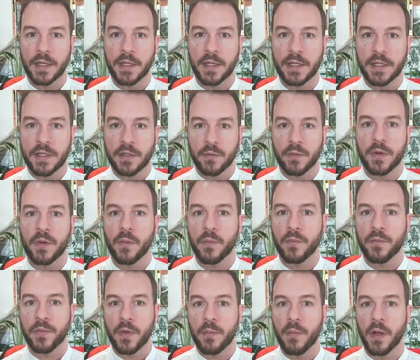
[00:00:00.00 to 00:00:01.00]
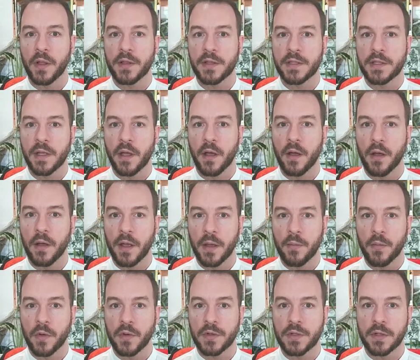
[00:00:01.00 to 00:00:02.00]
these three months
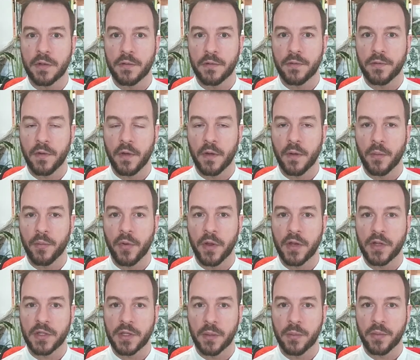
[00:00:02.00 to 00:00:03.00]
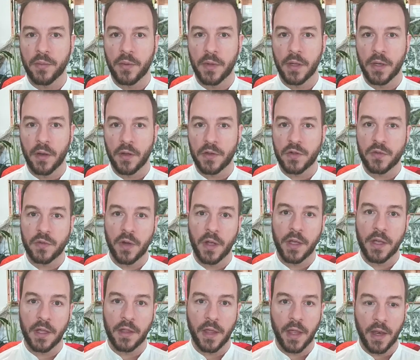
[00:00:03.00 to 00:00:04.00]
immersive apprenticeship in
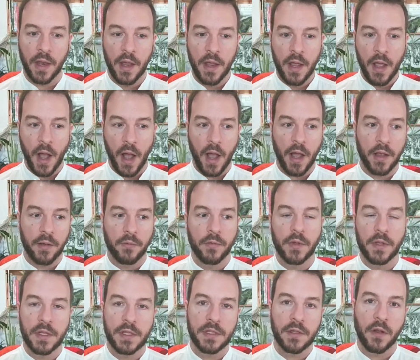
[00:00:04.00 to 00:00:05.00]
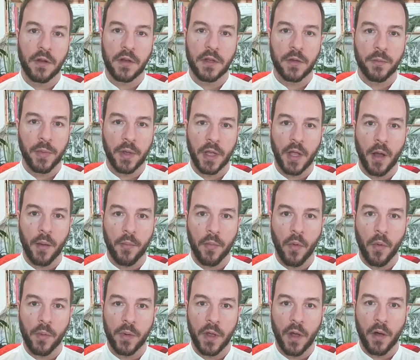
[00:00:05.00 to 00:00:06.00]
Australia that I really started to pick up
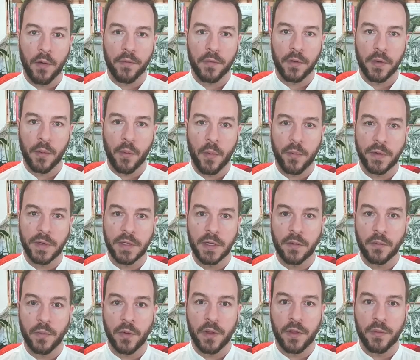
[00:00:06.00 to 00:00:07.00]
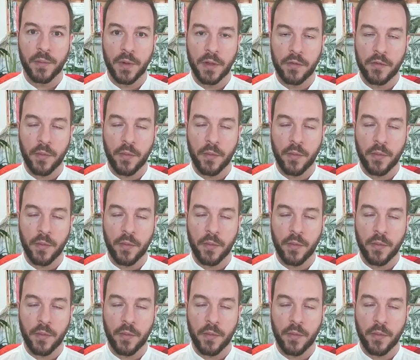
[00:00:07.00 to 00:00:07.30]
what we offered and what we did with P3